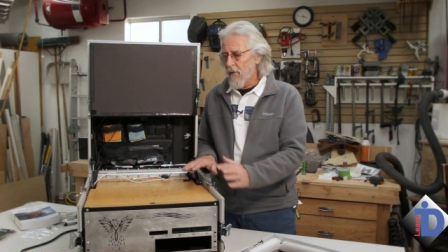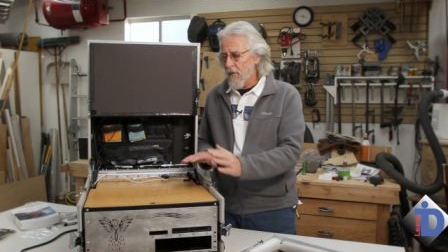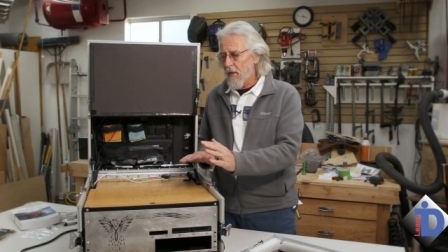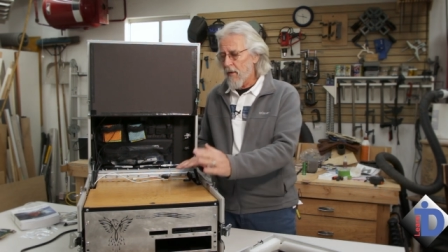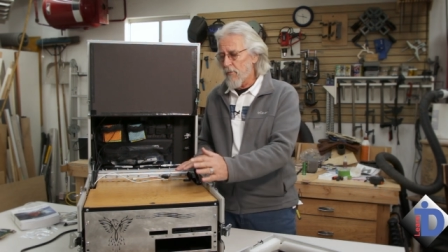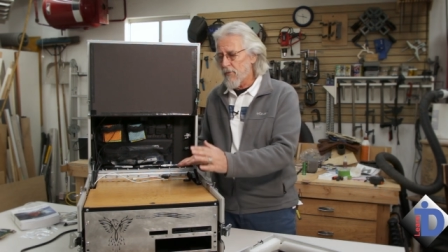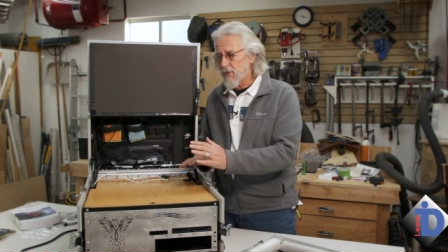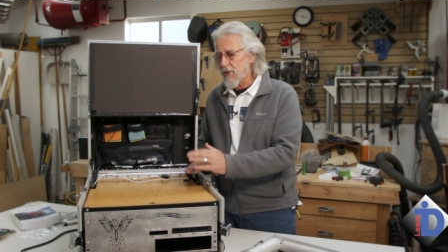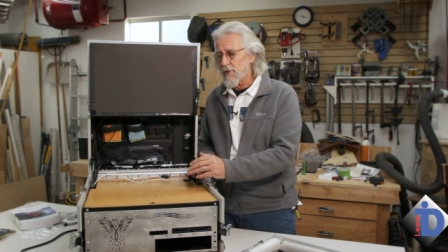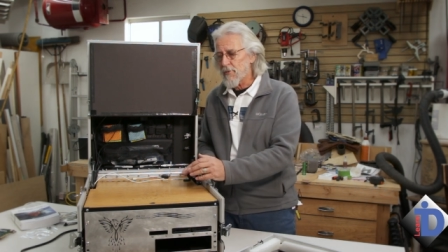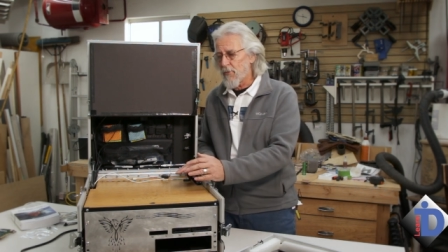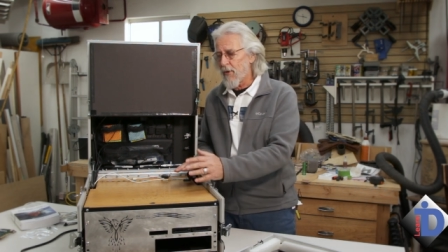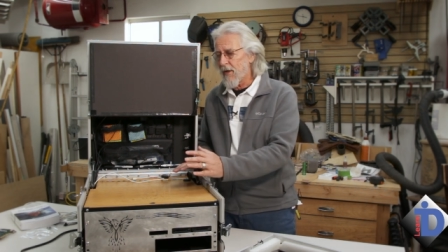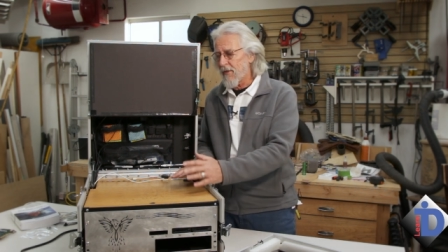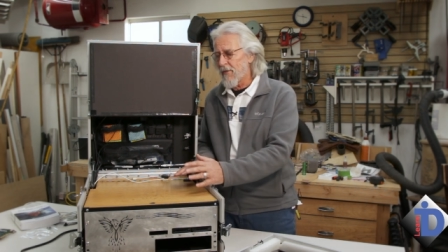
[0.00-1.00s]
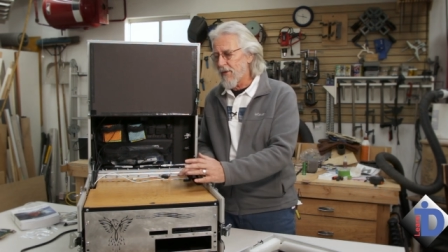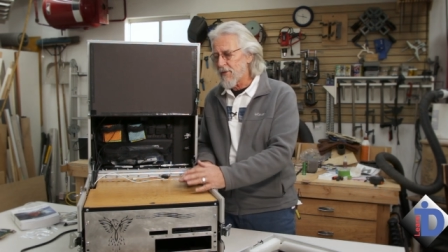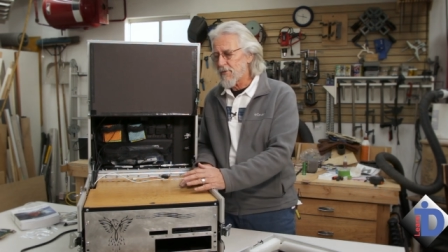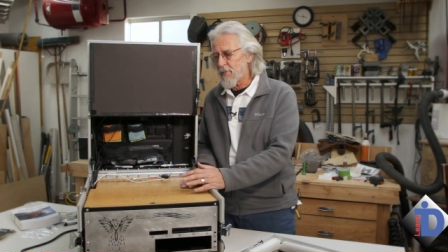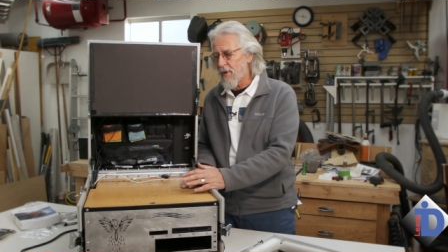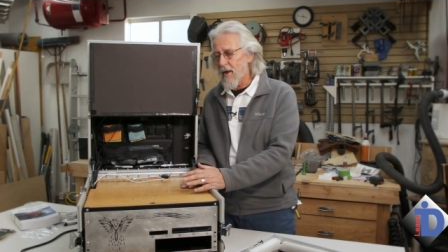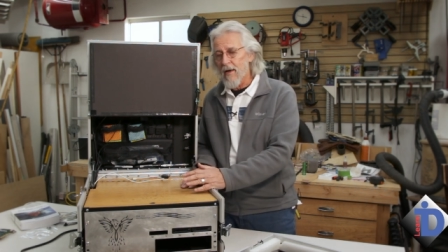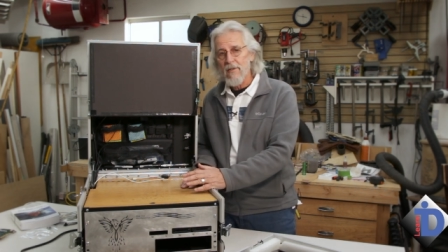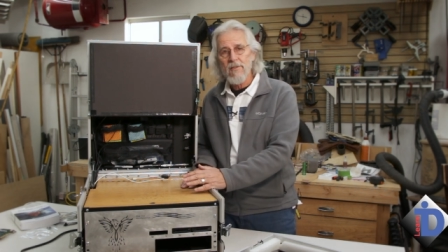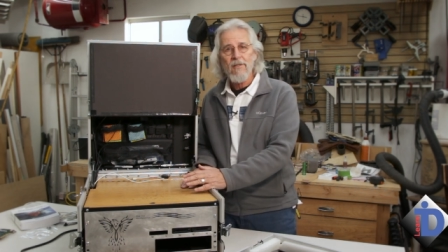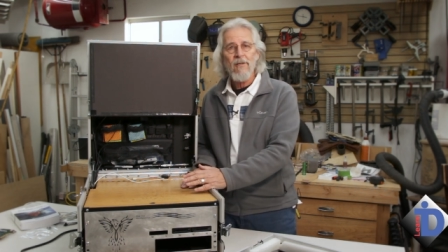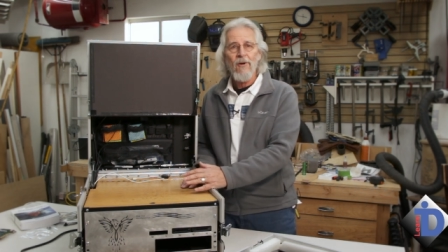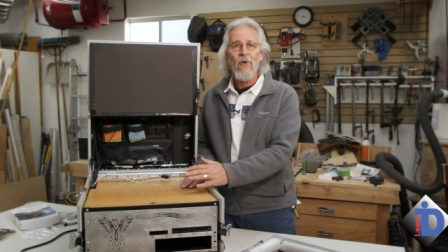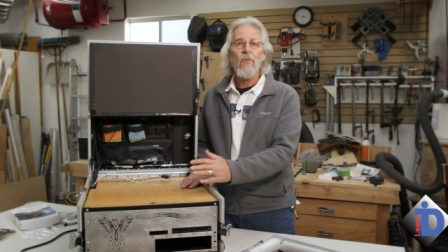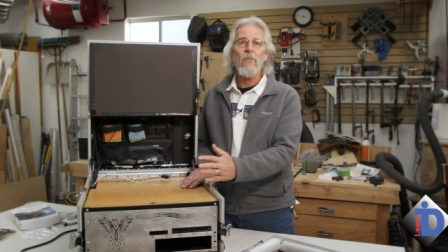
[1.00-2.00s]
They just bring this box.
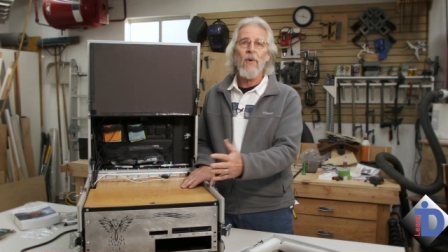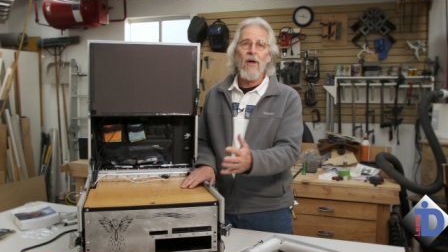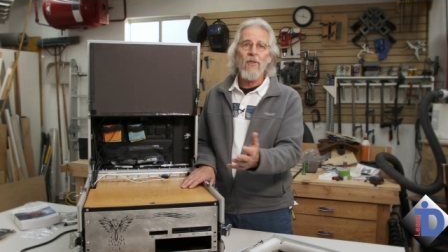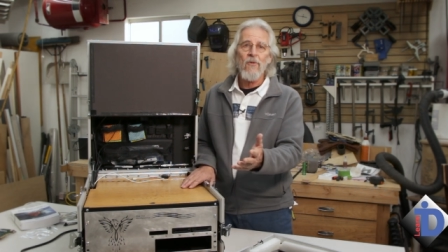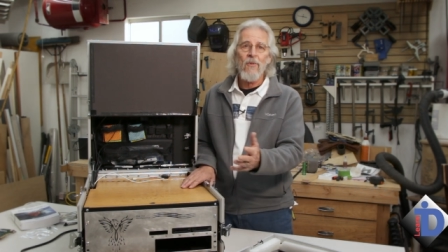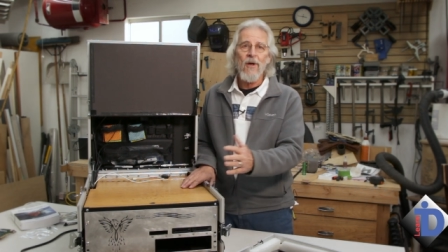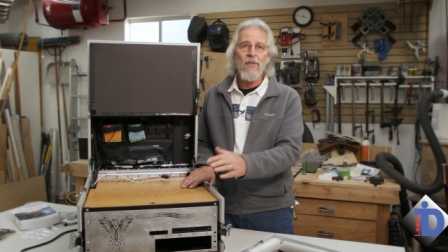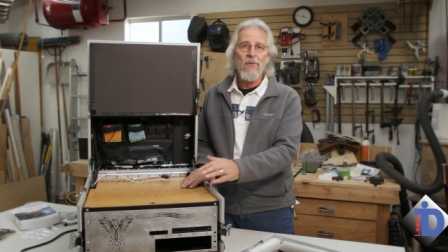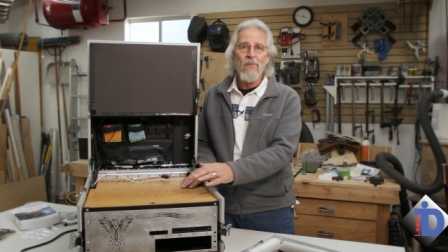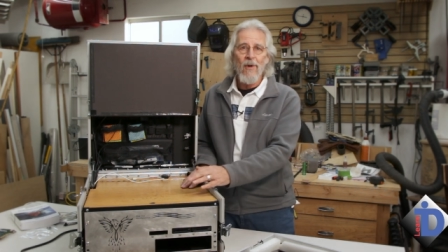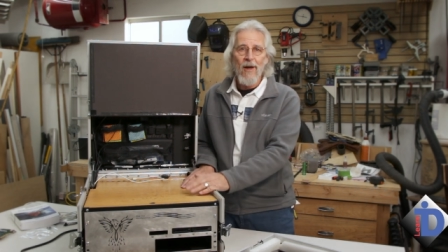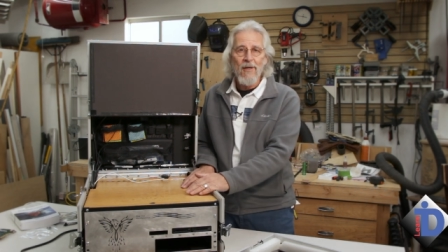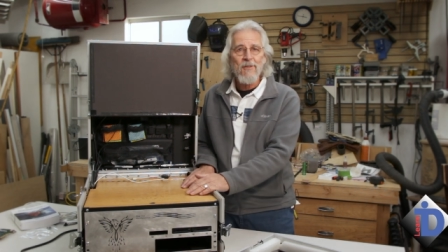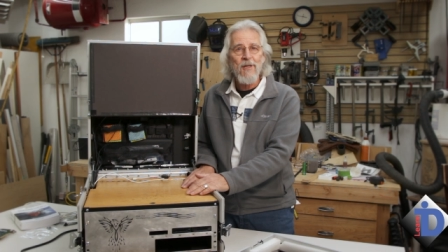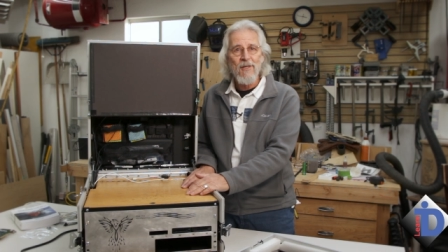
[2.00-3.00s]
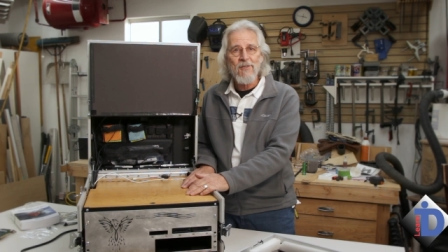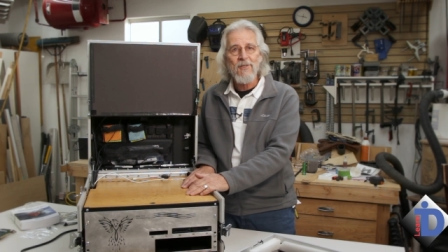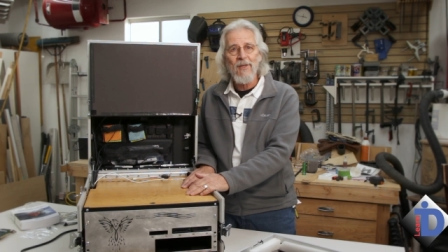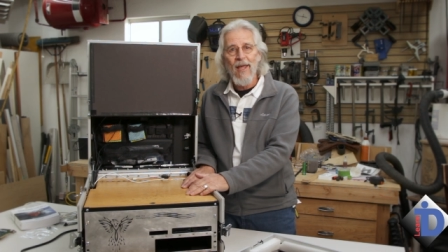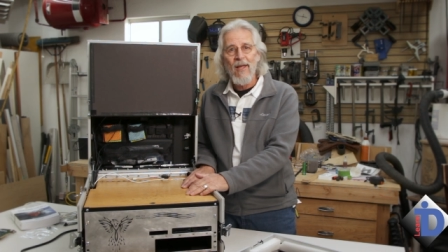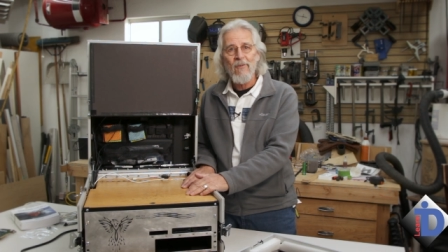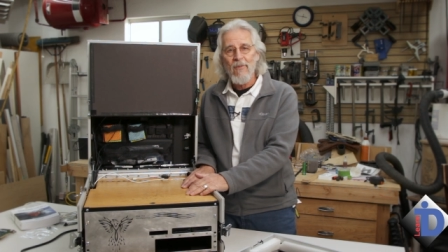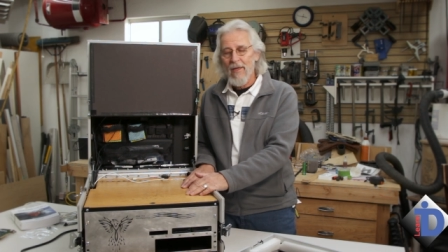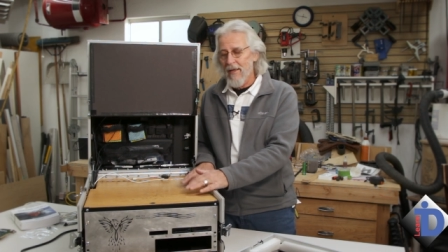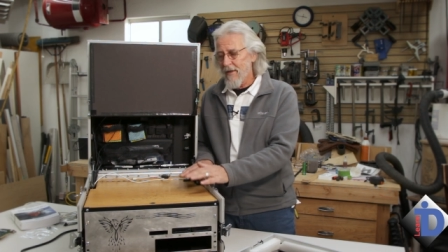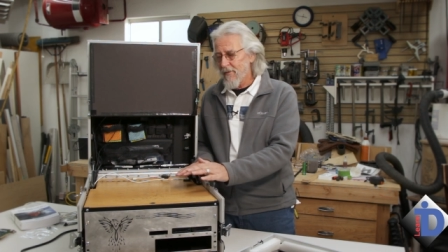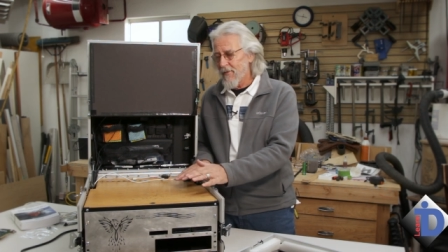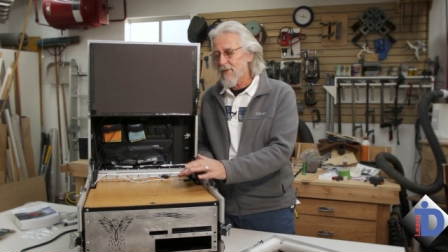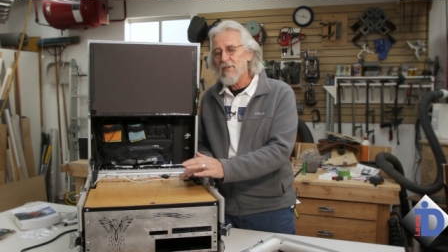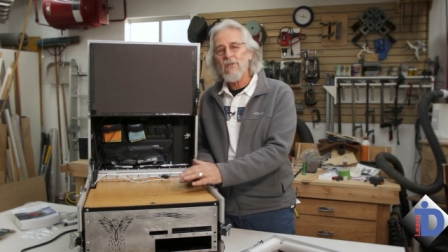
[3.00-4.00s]
Oh, by the way, the box has a name.
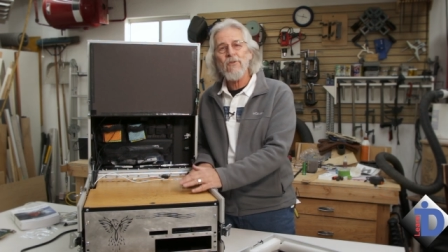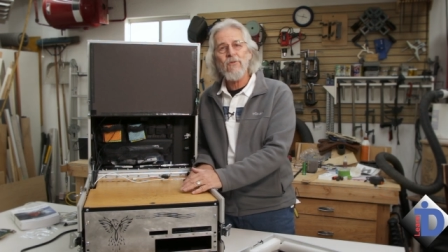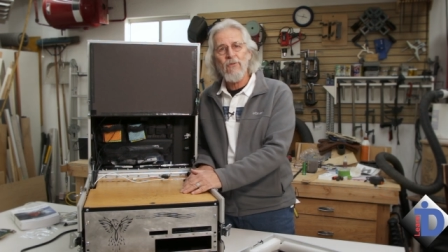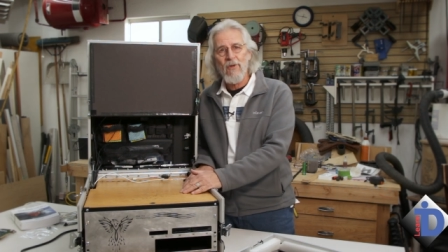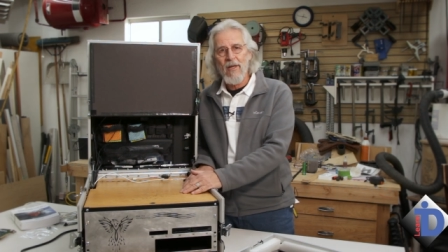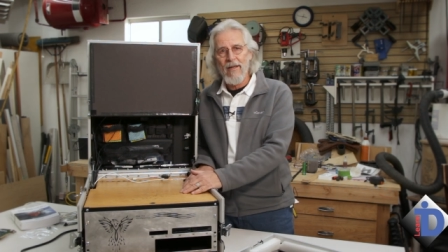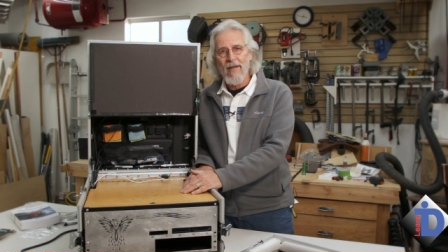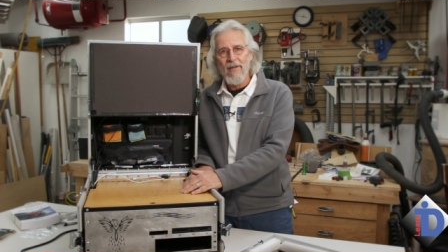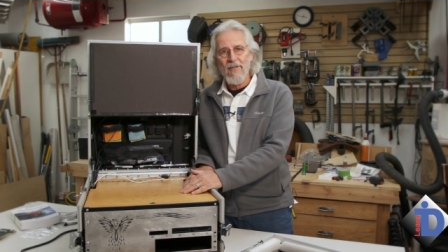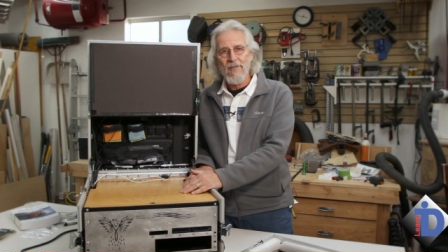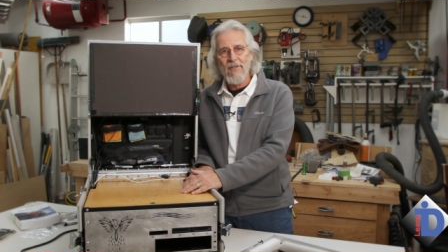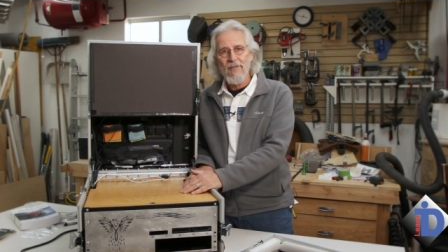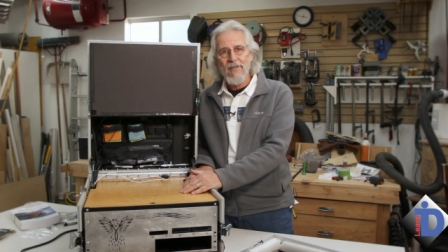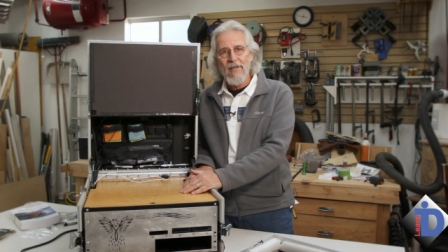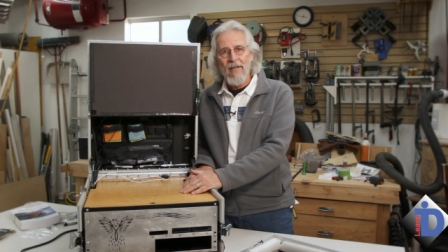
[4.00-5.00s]
This is Phoenix.